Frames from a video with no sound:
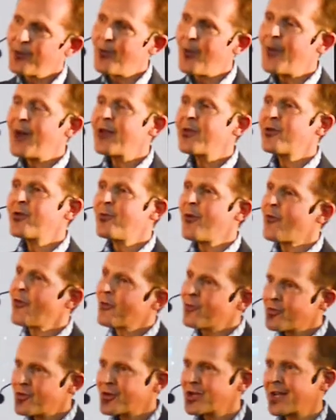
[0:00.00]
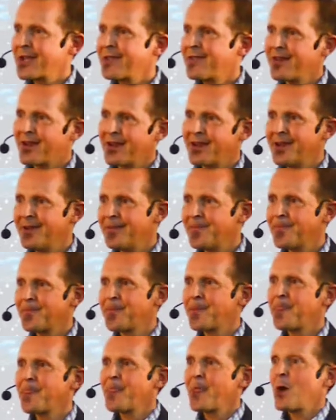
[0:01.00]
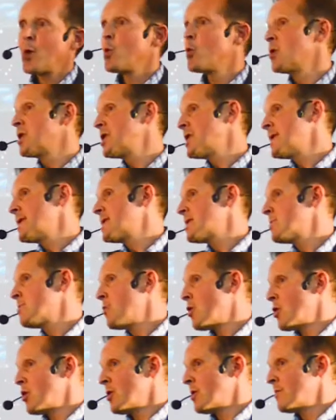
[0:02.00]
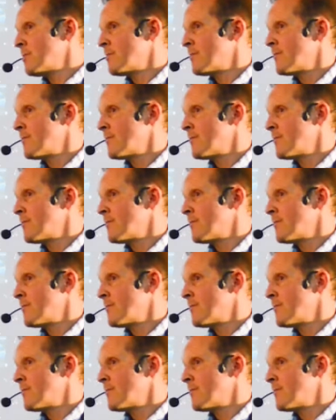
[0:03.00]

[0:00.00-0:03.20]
the momentum of the projectile, which is small.